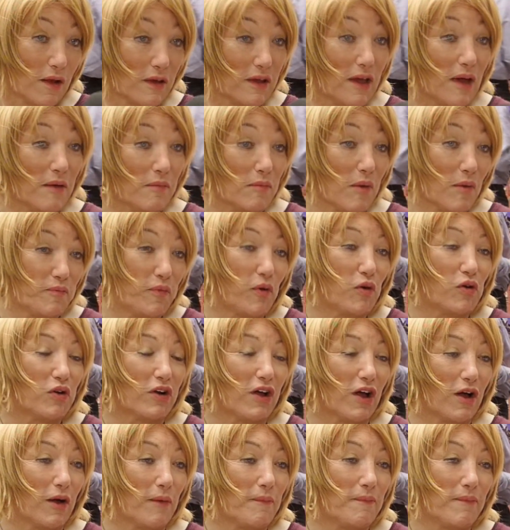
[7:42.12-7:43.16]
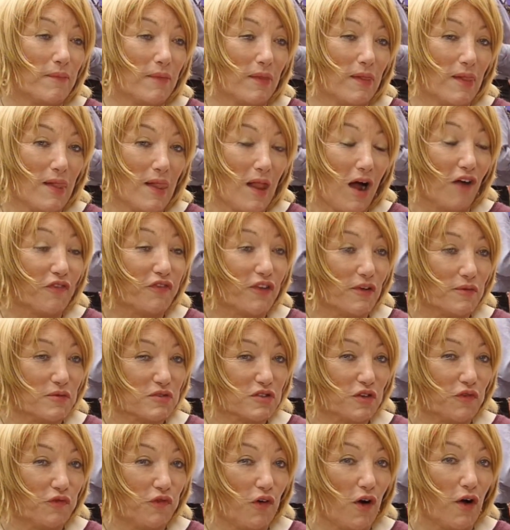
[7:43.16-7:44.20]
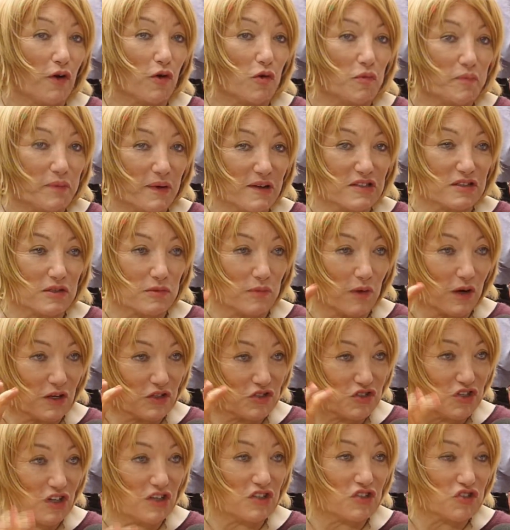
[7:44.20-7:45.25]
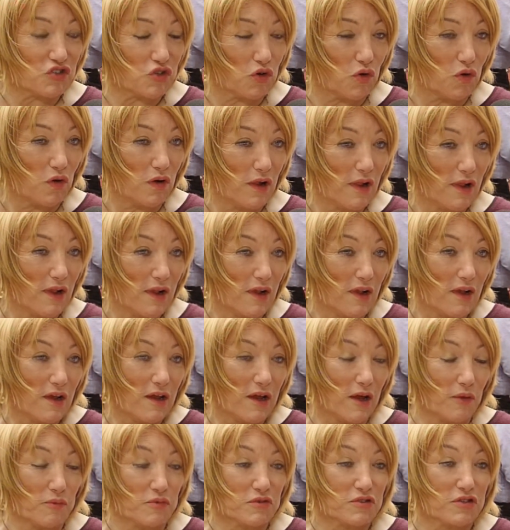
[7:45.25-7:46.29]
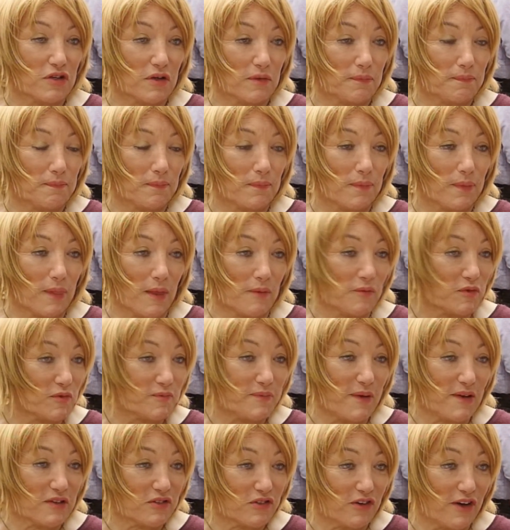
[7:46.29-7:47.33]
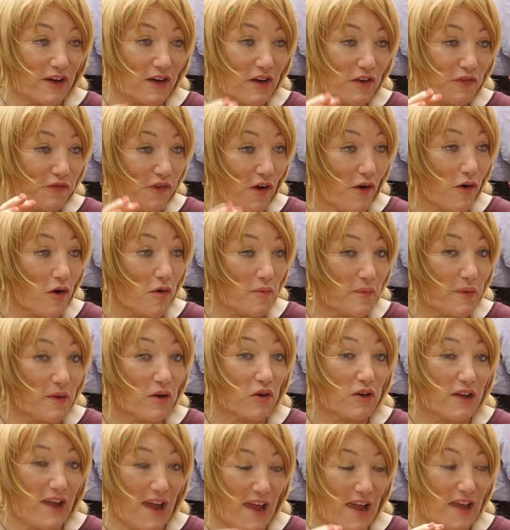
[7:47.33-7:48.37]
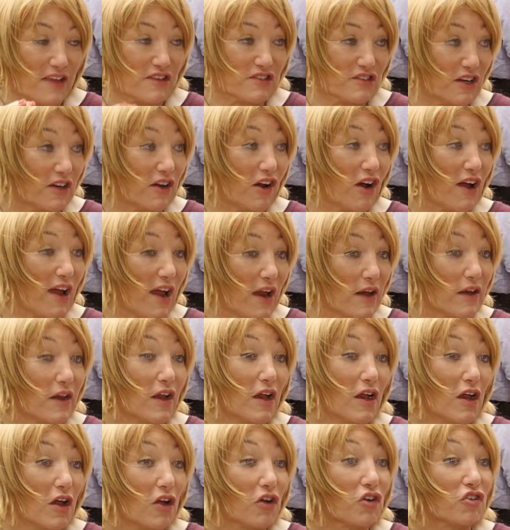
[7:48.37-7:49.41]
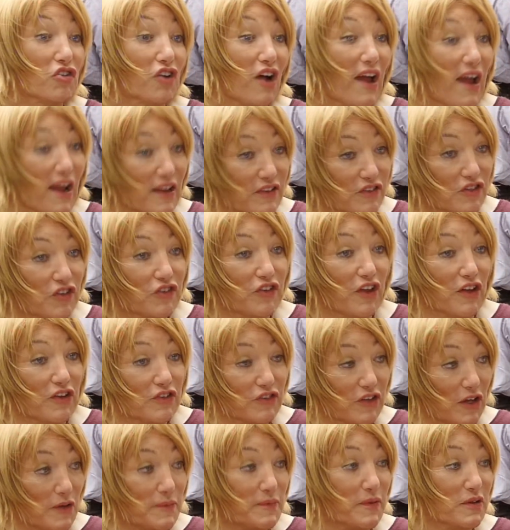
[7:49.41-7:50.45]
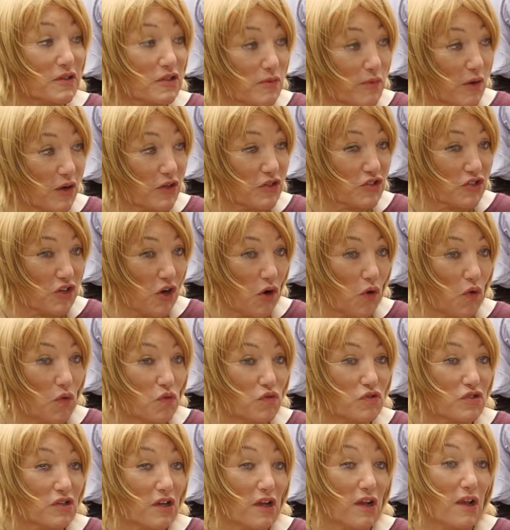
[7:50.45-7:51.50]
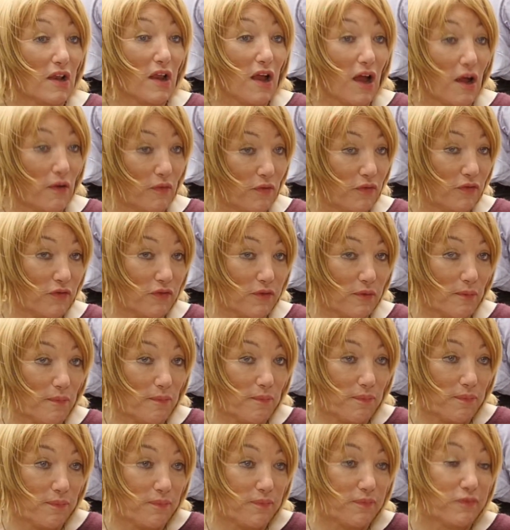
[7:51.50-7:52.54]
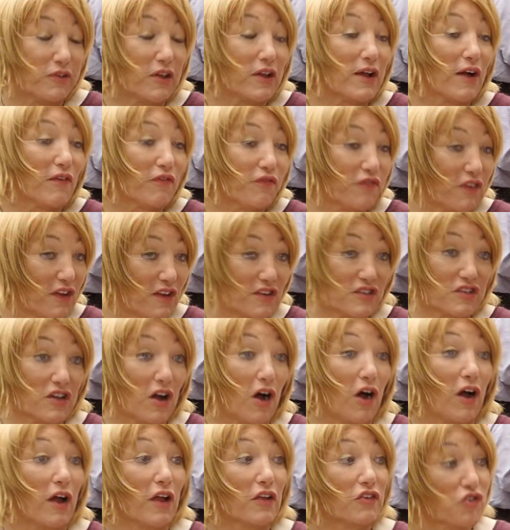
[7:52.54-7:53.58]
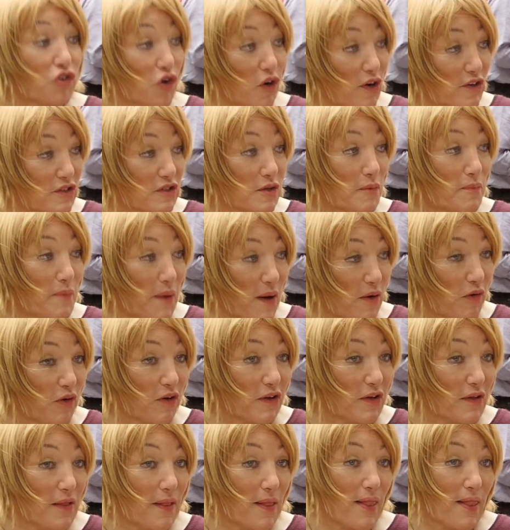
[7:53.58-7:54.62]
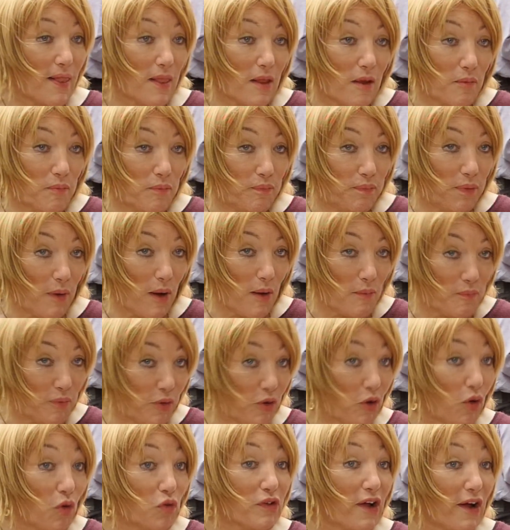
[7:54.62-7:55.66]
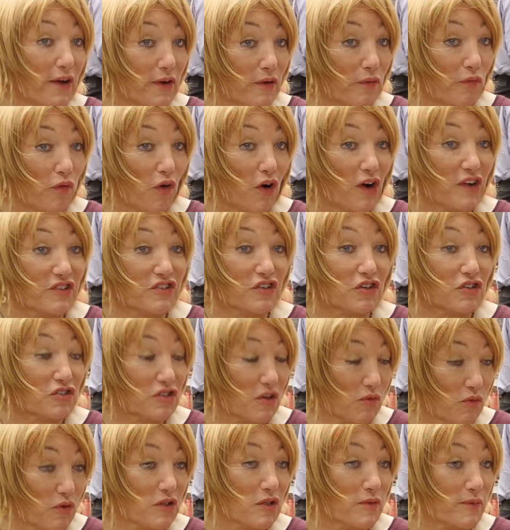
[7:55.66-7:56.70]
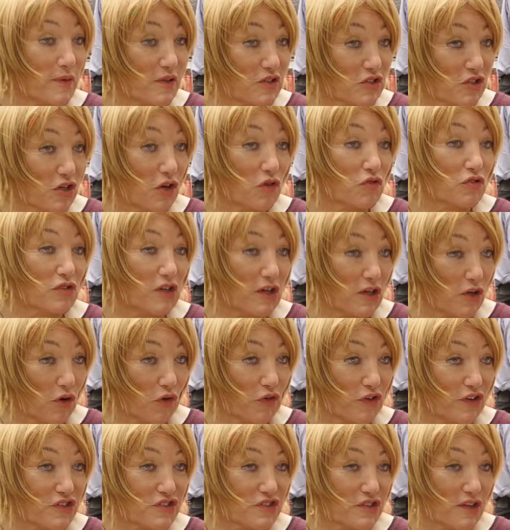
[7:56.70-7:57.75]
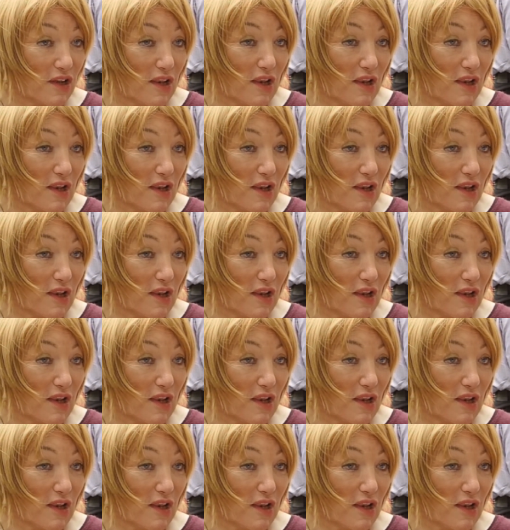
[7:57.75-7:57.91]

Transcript: Yeah, my book um, I think was the final piece of my jigsaw. It was, a, it was better than any therapy or counselling I had, because I had to dig deep into my soul and dig up things that I had tried to bury and put it all down in writing, because I wanted to be totally honest.